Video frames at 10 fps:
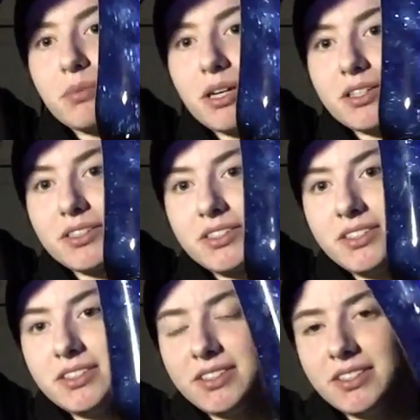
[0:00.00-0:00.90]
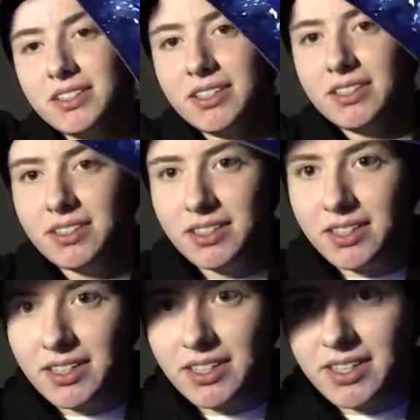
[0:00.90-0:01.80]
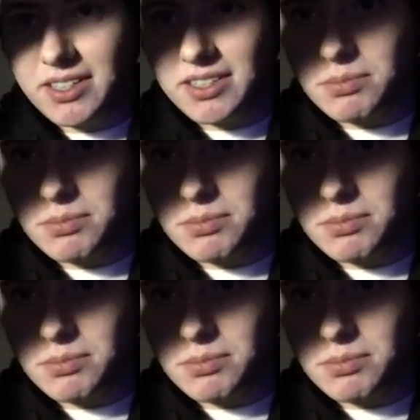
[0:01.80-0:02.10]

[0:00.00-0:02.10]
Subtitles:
a bottle, and it